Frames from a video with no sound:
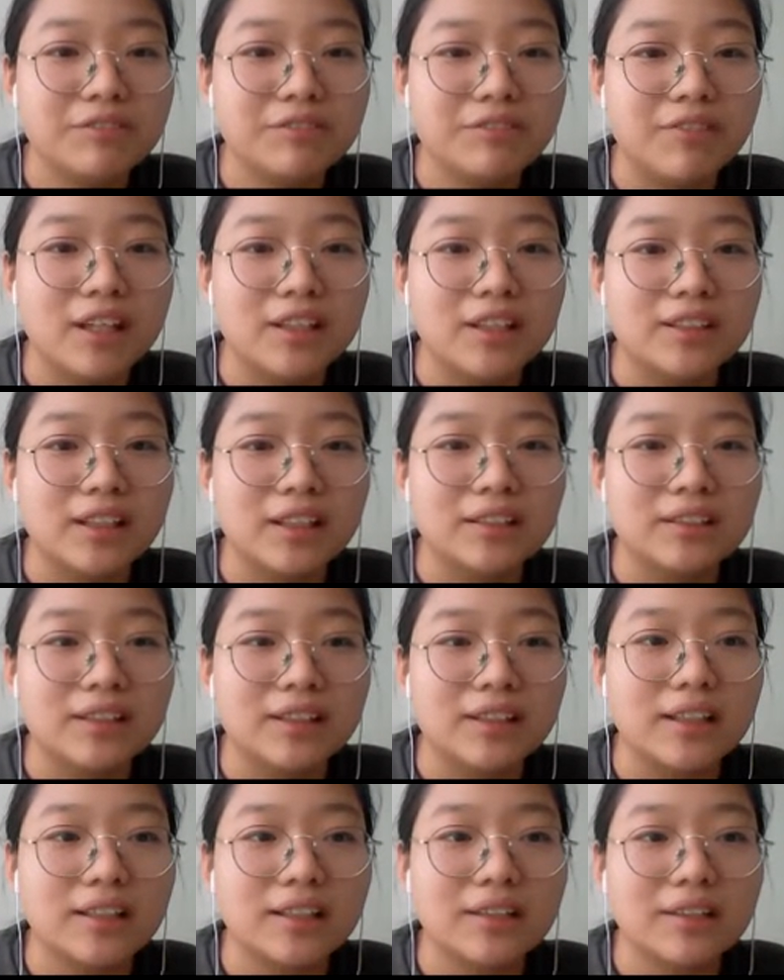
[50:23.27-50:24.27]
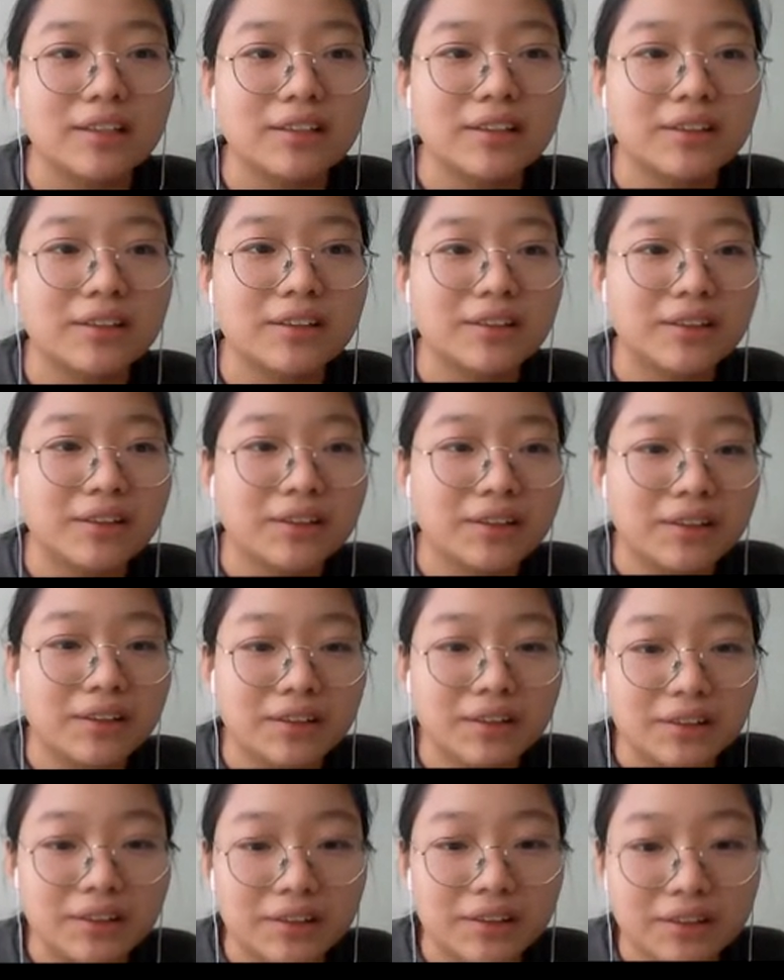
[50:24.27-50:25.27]
find something,
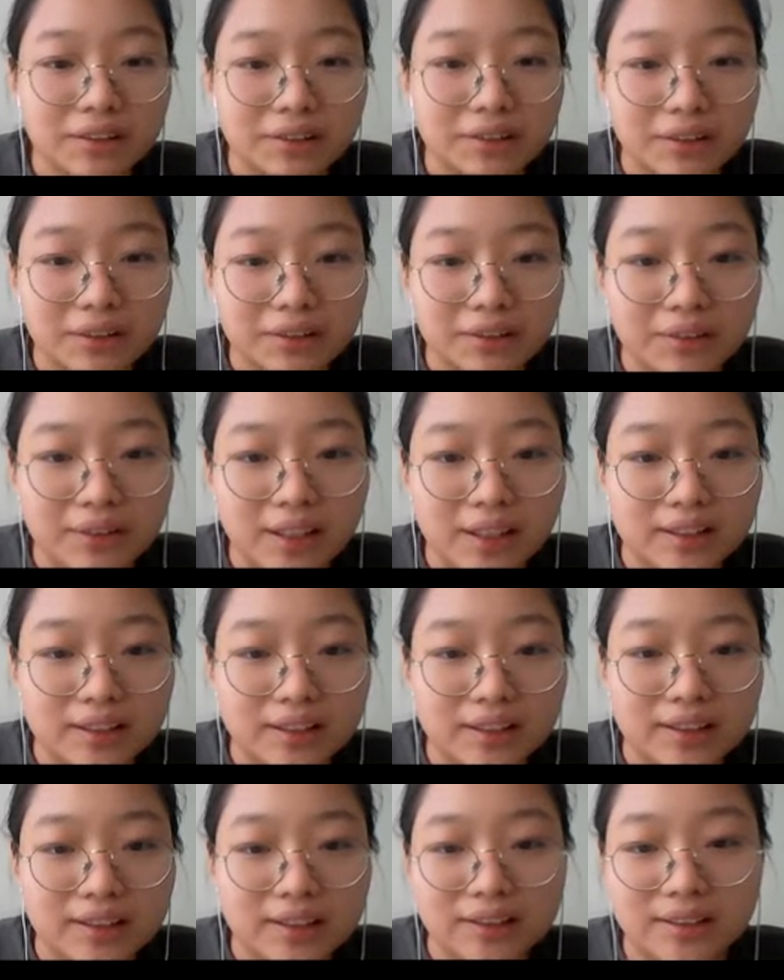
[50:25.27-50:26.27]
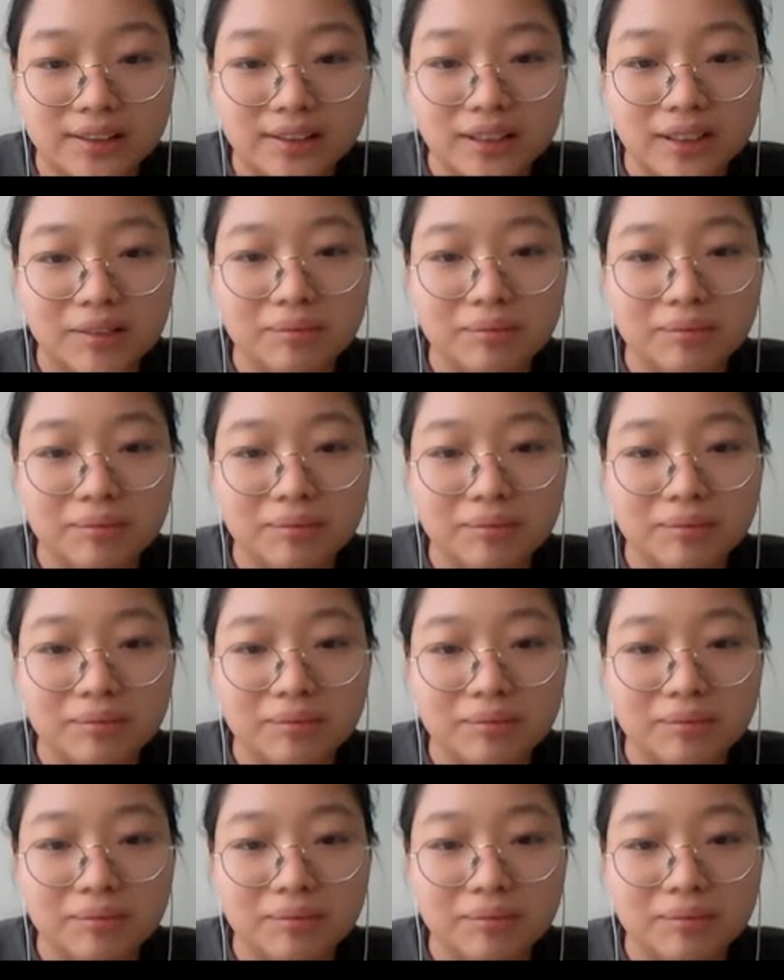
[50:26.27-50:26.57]
you can just